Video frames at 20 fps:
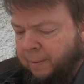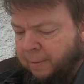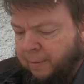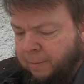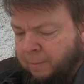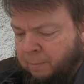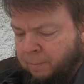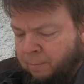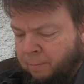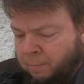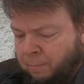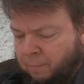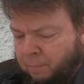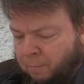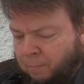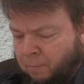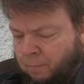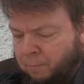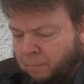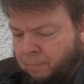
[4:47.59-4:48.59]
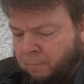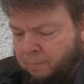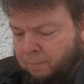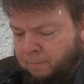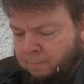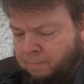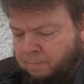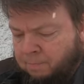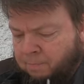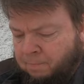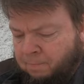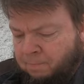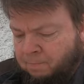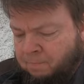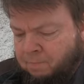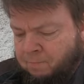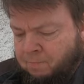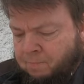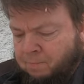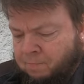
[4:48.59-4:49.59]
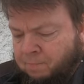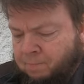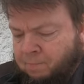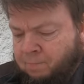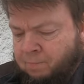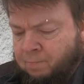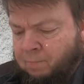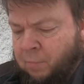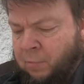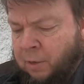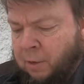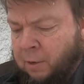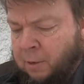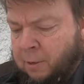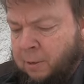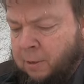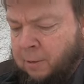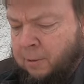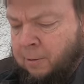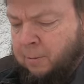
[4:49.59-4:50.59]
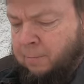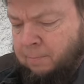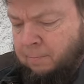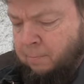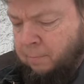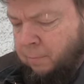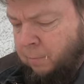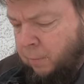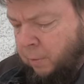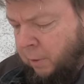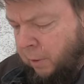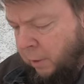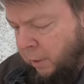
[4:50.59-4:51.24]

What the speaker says: [no speech]